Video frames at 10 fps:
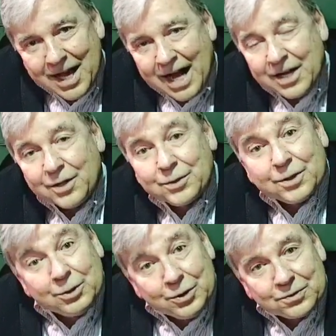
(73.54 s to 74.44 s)
Another
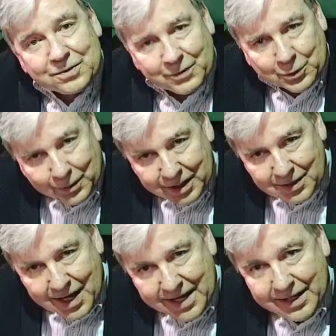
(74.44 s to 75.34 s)
use of the green
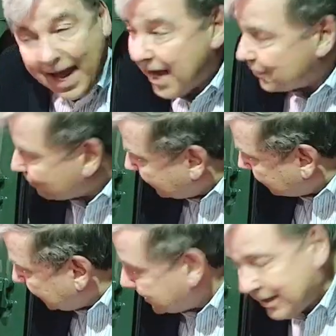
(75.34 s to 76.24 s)
light and the red
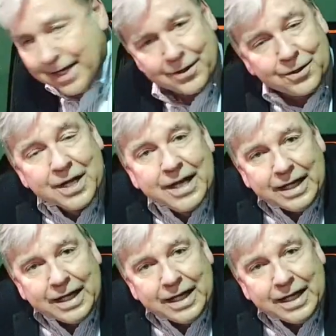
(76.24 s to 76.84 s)
light together